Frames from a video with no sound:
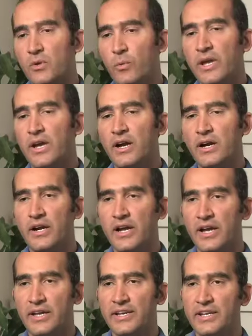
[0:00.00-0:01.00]
We
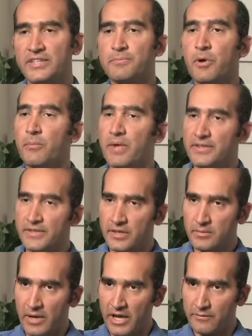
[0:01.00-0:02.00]
are an
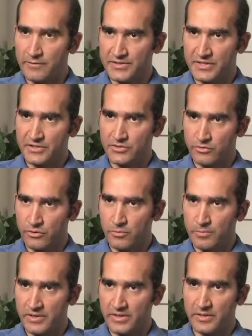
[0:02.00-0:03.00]
experimental biophysics
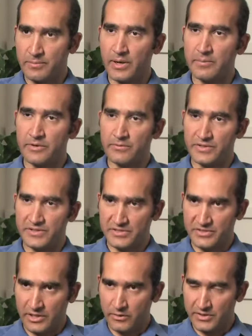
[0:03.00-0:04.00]
group in the Department of
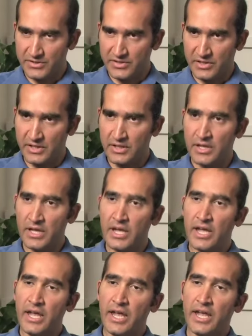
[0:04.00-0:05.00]
Physics at USC.
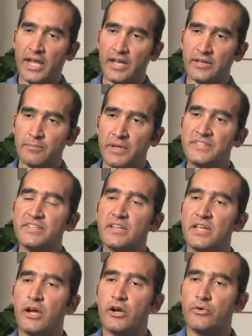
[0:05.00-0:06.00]
And
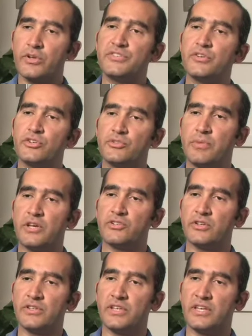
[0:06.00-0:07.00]
basically our research
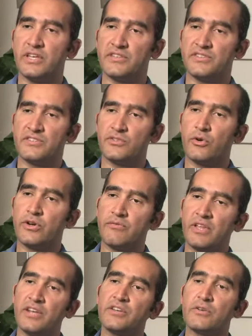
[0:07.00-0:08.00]
specialty is sort
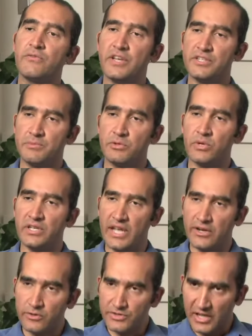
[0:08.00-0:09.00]
of the interface between
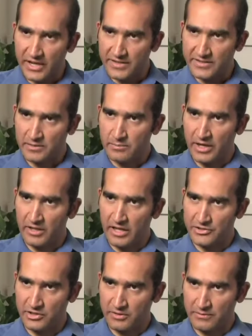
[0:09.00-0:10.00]
nanoscience and biological